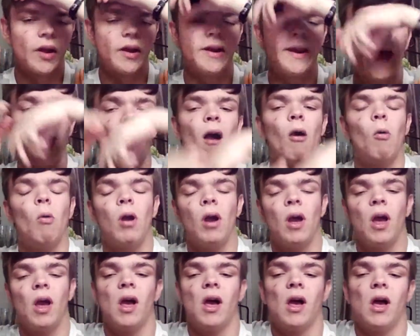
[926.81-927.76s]
now,
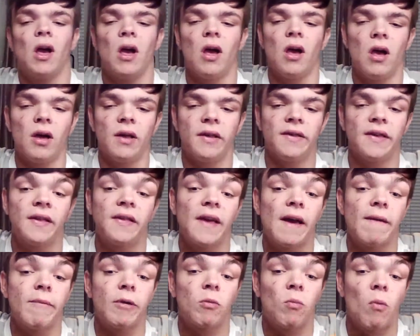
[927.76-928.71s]
since
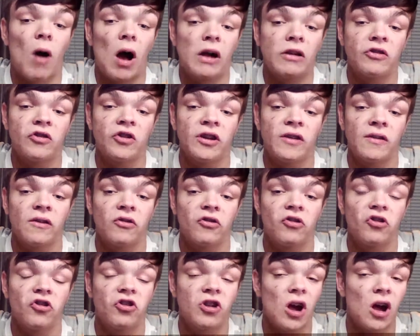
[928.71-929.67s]
I've been watching the
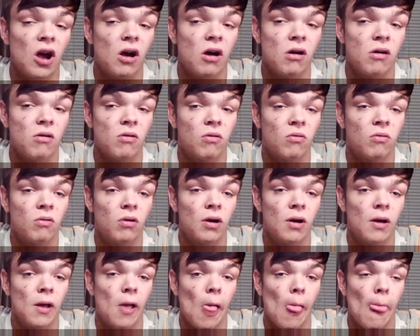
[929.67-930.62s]

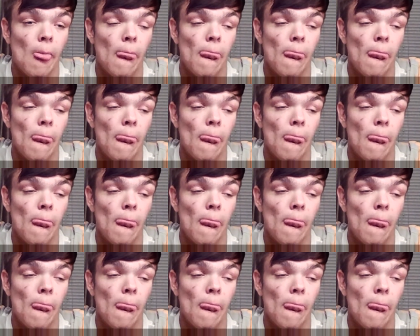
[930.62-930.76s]
show,